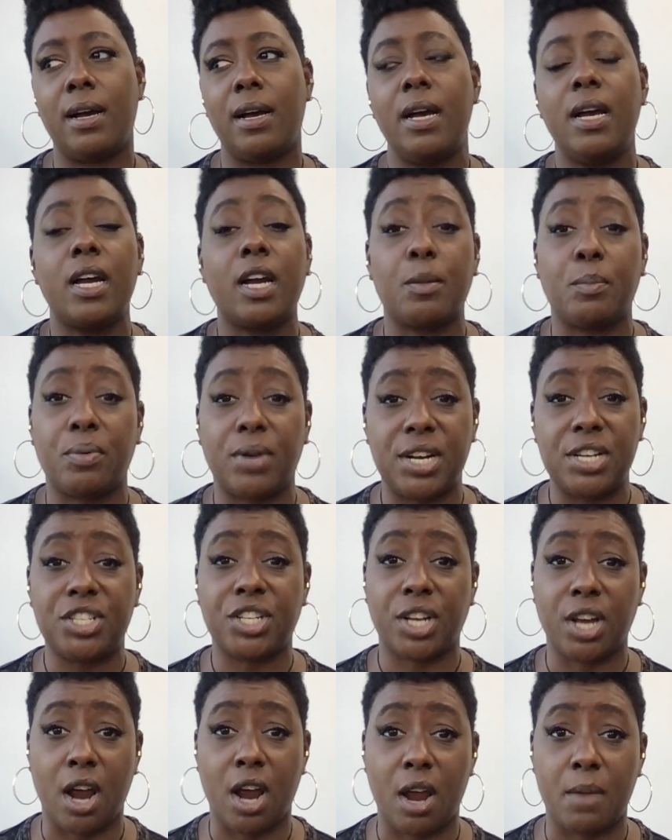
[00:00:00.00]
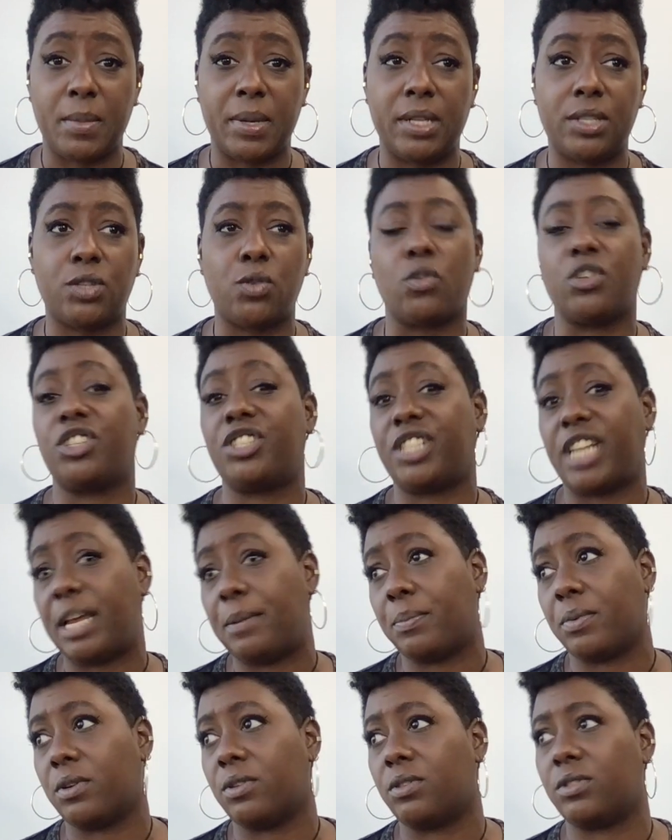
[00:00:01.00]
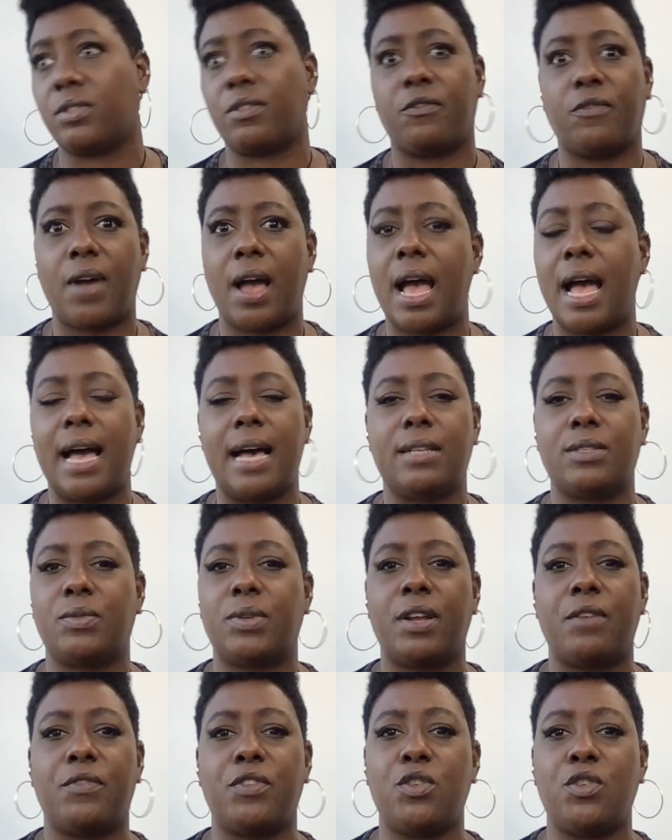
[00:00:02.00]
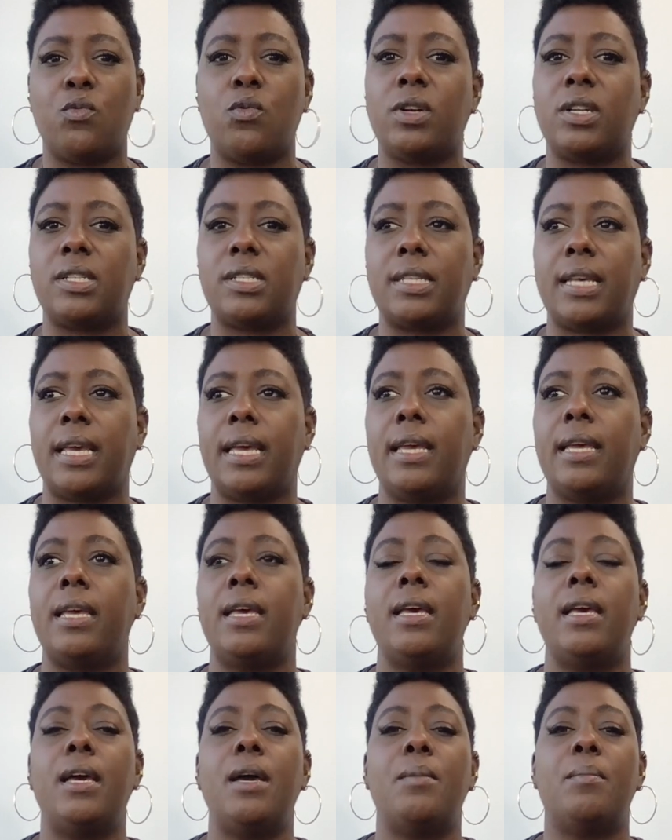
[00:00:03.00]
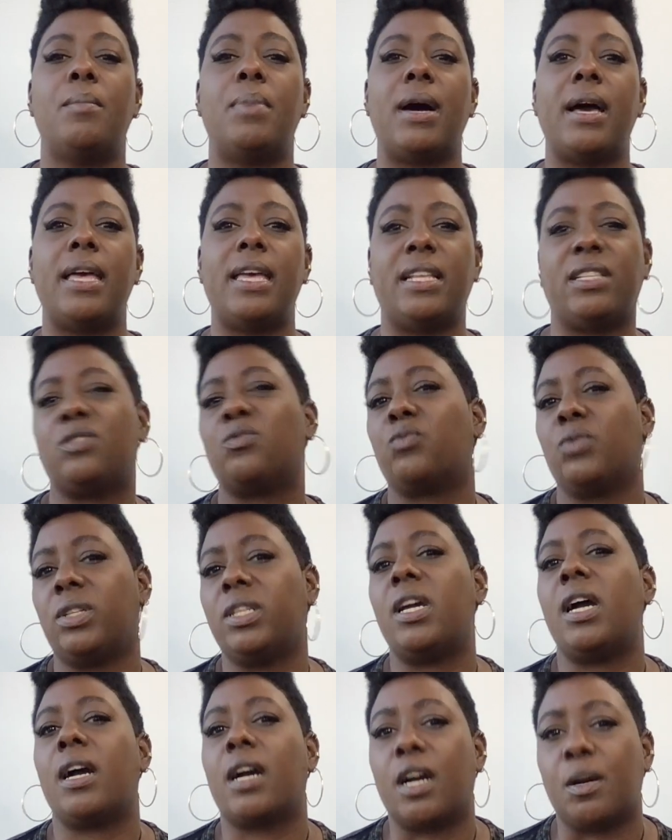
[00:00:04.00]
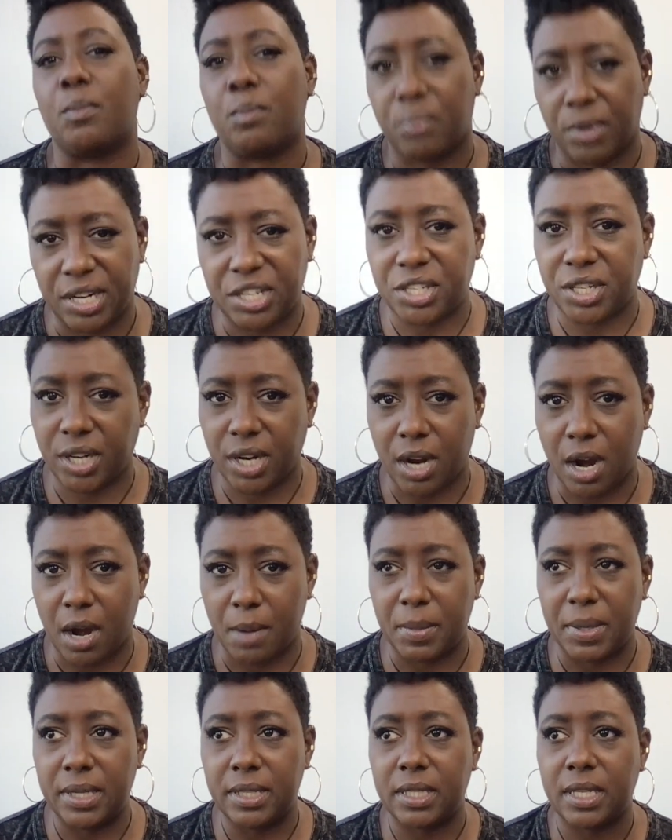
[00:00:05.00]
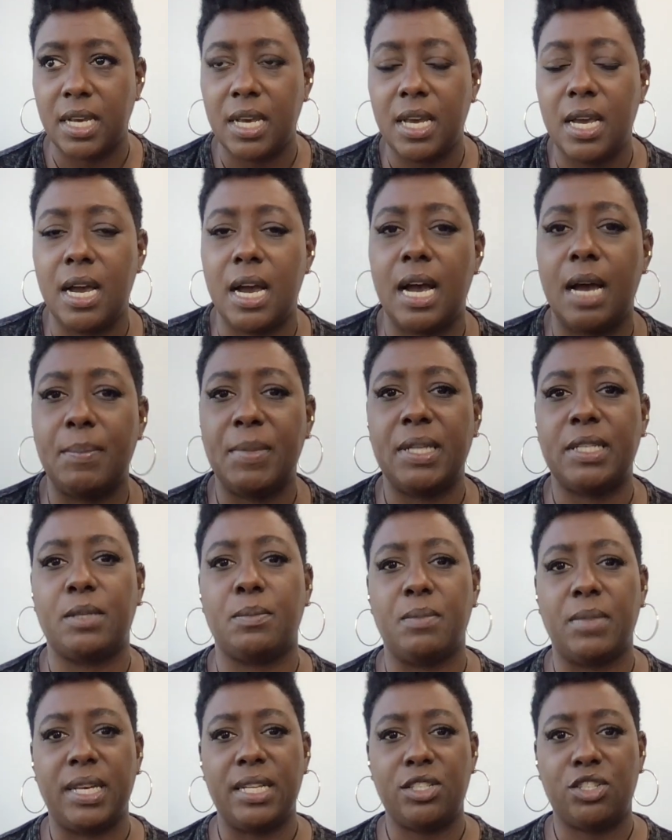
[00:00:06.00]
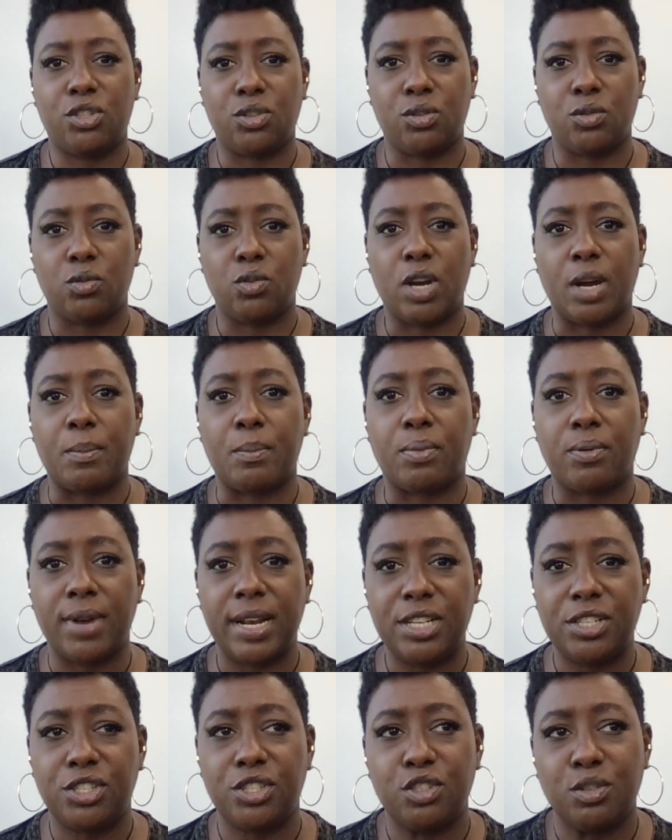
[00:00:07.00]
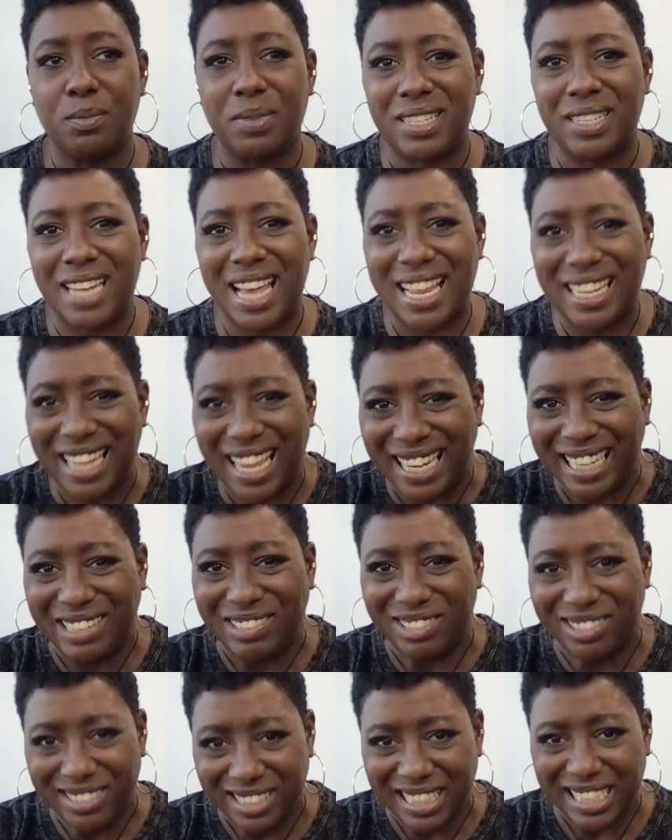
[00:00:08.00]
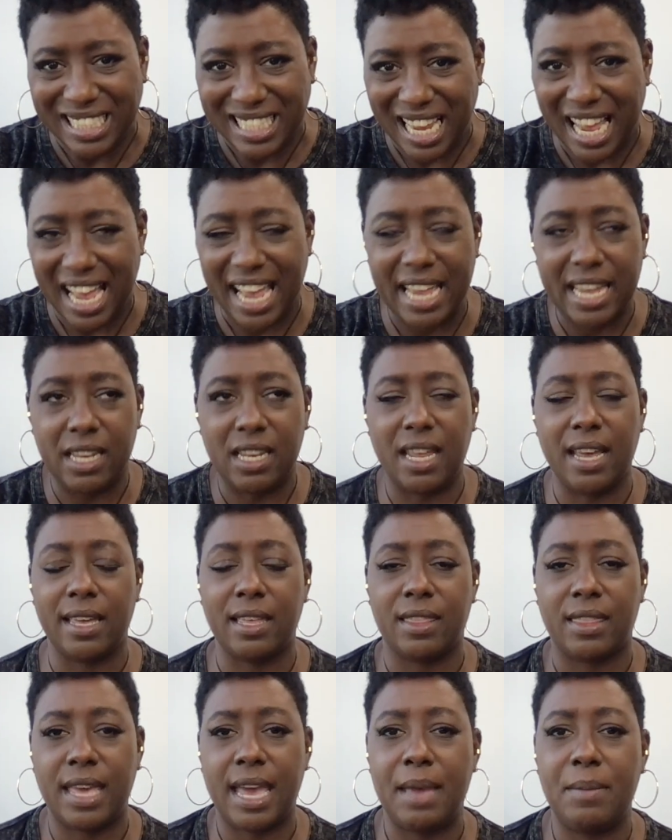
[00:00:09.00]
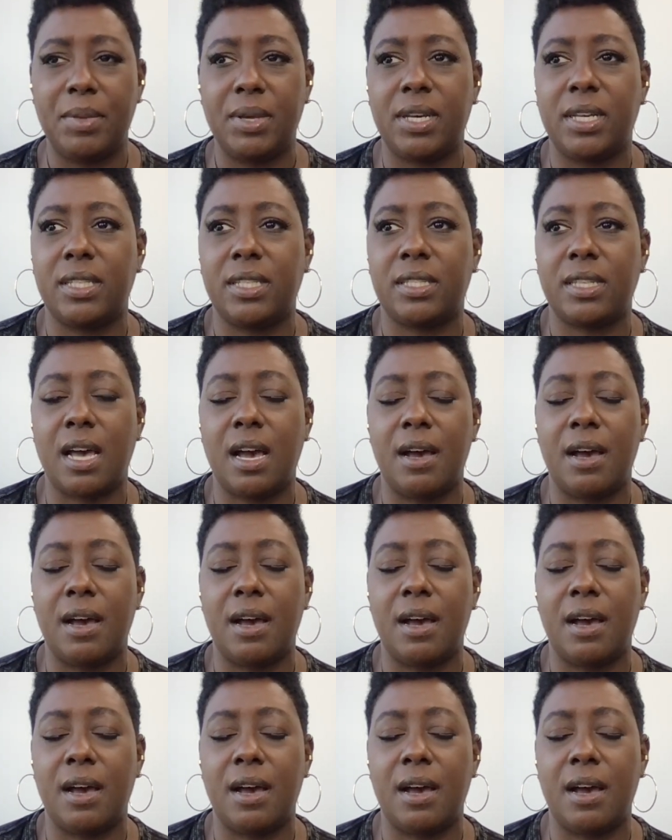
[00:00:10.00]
compression garments or shapers or fajas, whatever you want to say. But it's really a compression garment. It's meant to compress you, but not like really tight like that, because